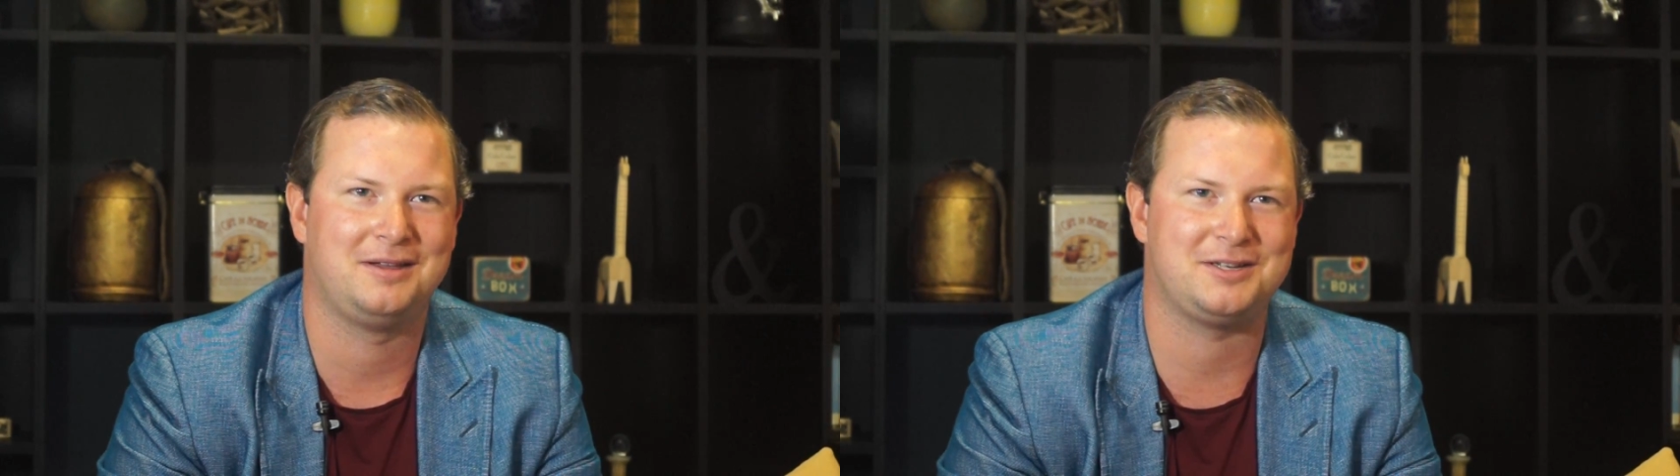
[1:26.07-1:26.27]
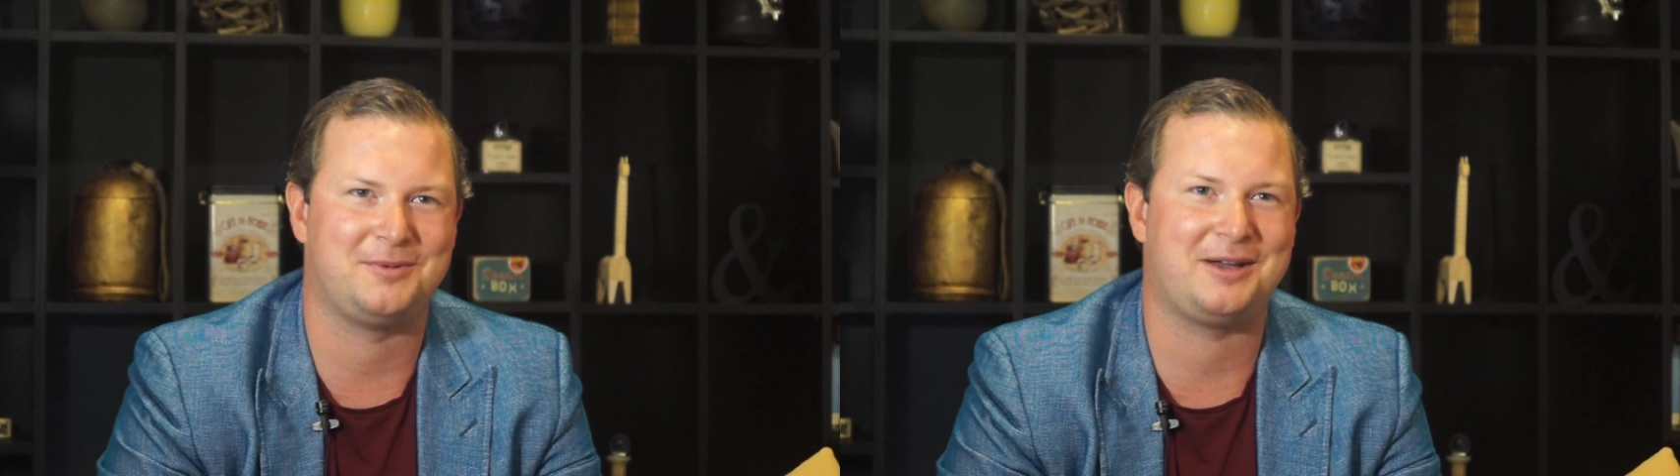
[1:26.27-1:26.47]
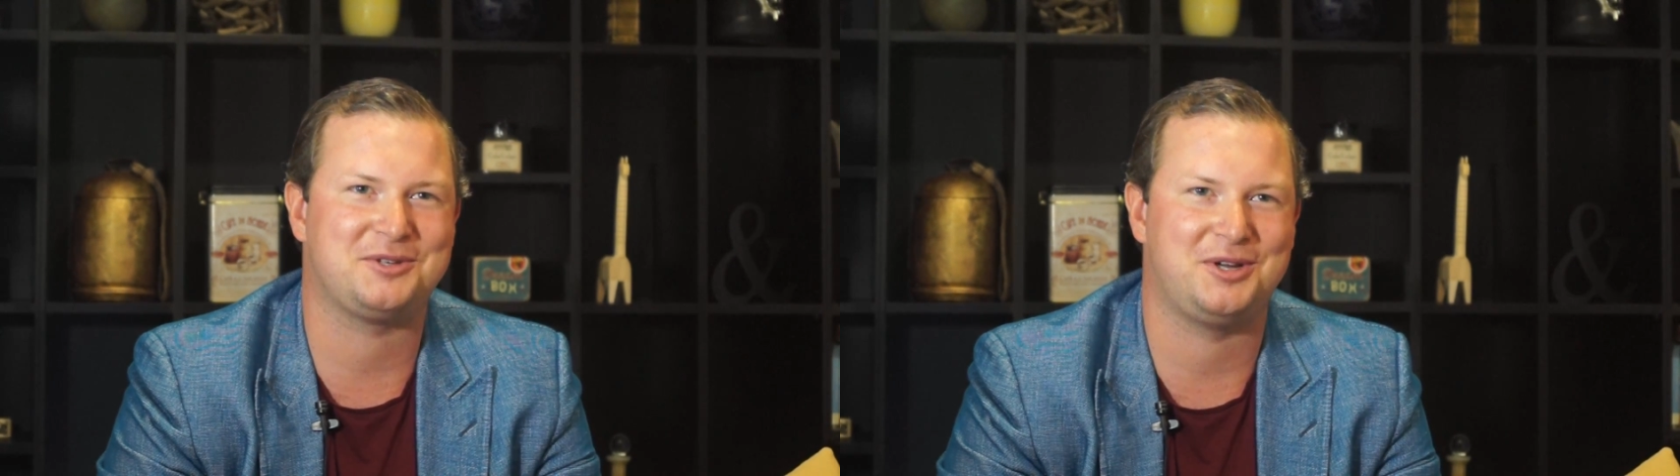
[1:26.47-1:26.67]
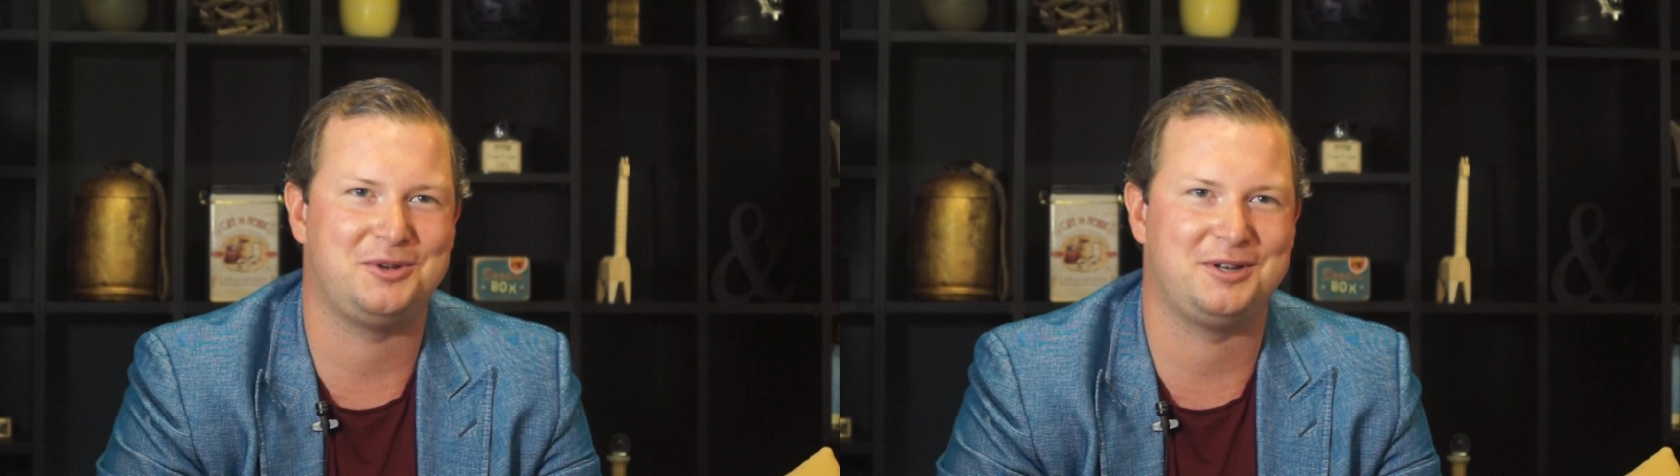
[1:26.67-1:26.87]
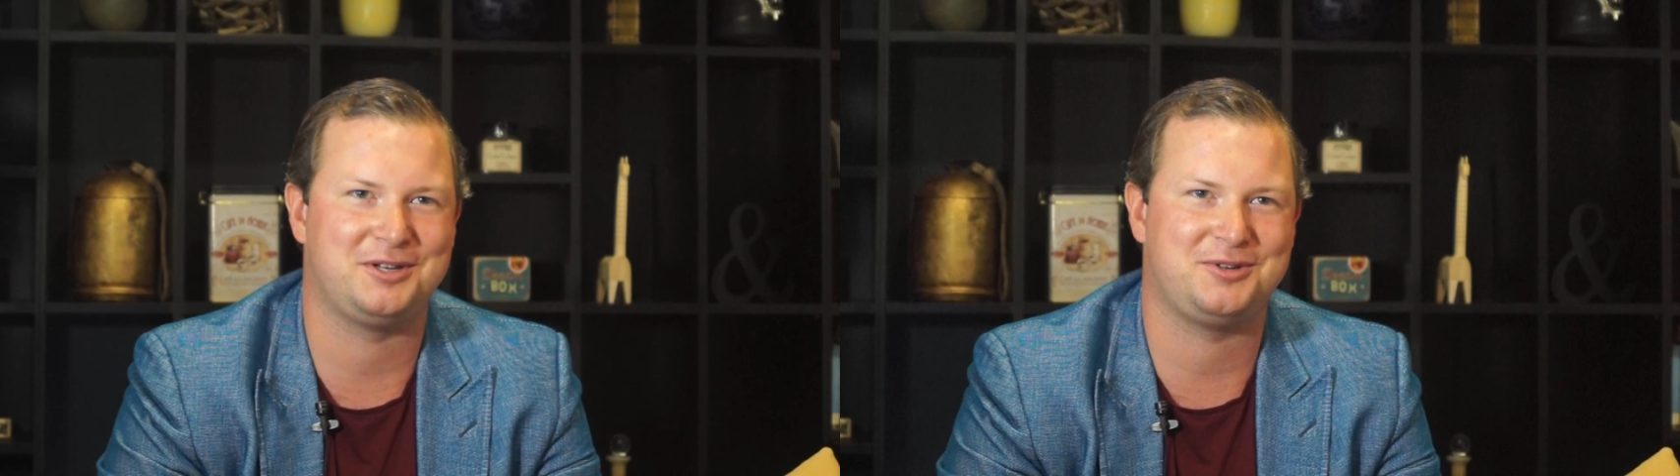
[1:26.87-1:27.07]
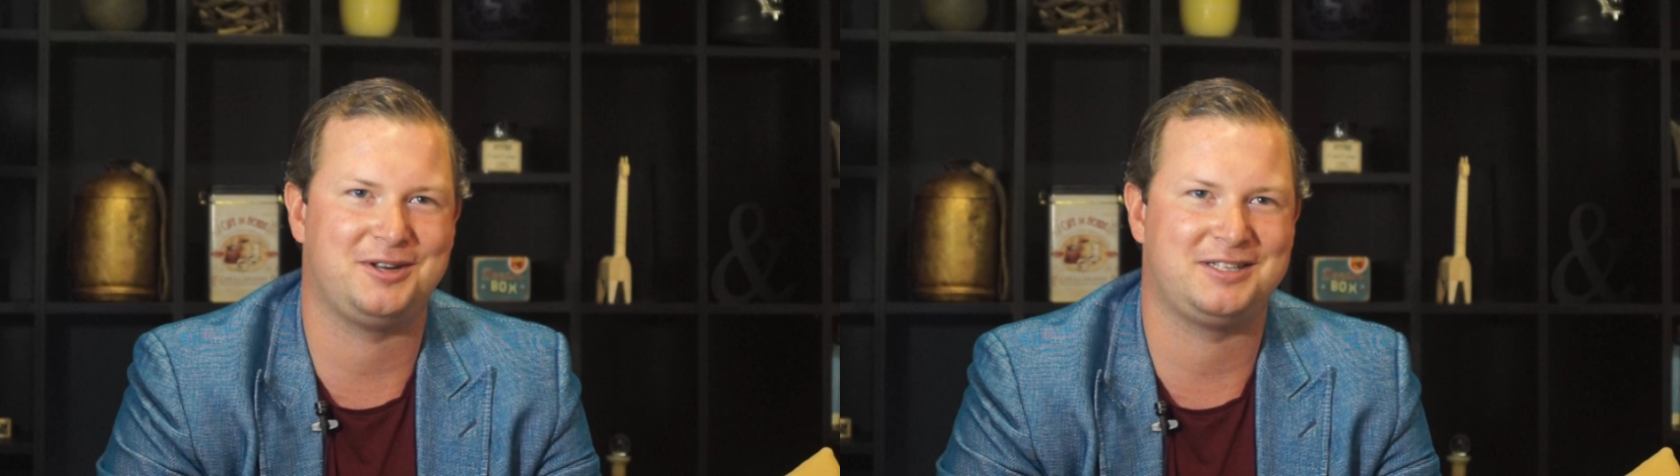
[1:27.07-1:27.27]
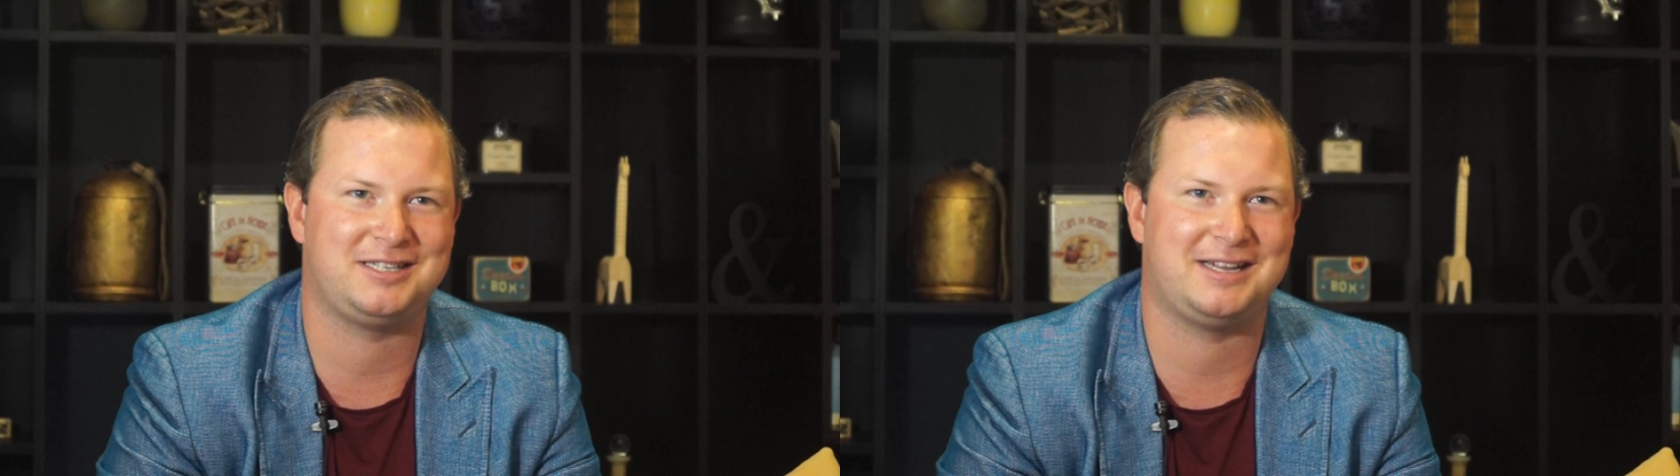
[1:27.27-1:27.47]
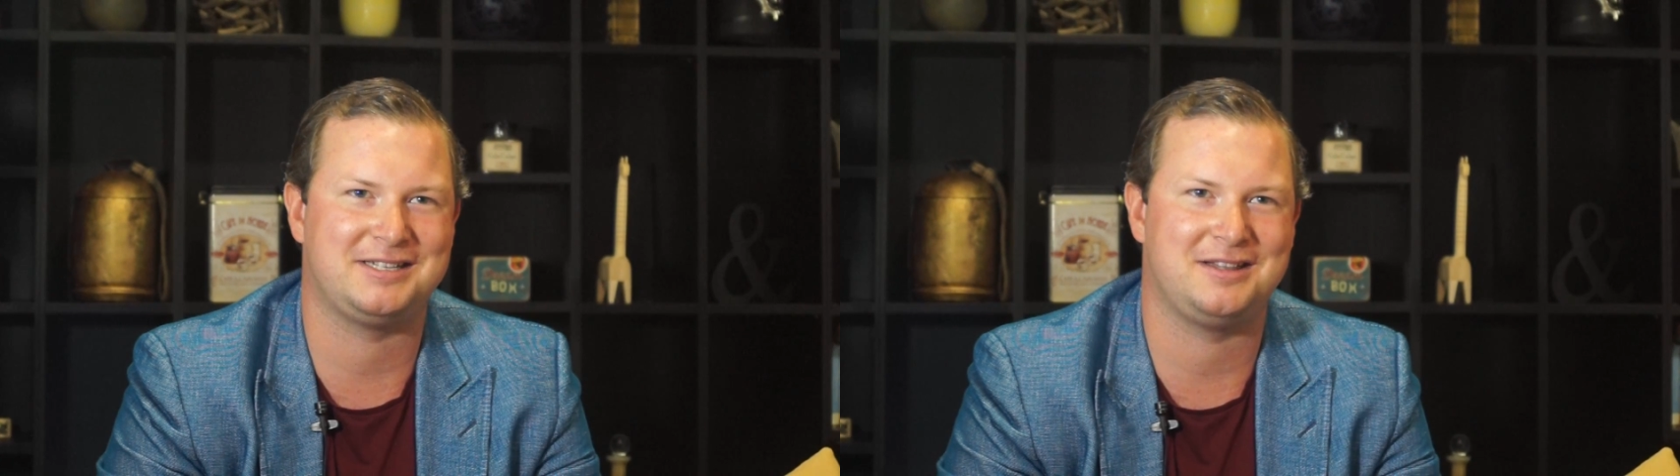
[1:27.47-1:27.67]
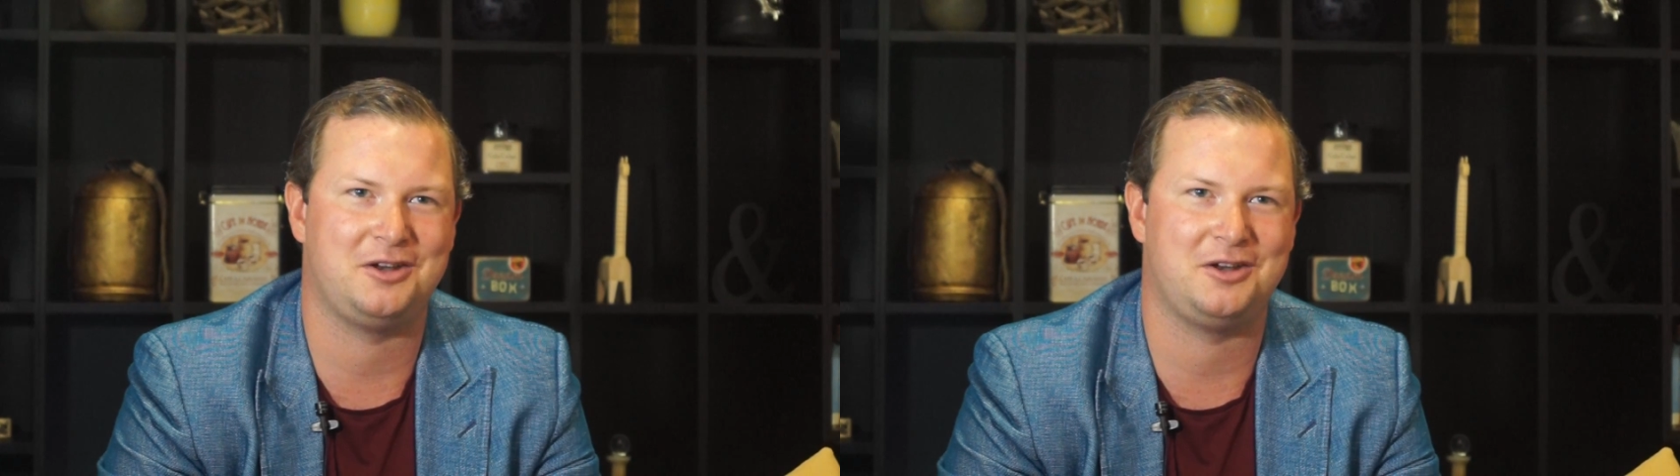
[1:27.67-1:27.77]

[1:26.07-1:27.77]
someone outside your industry understands it,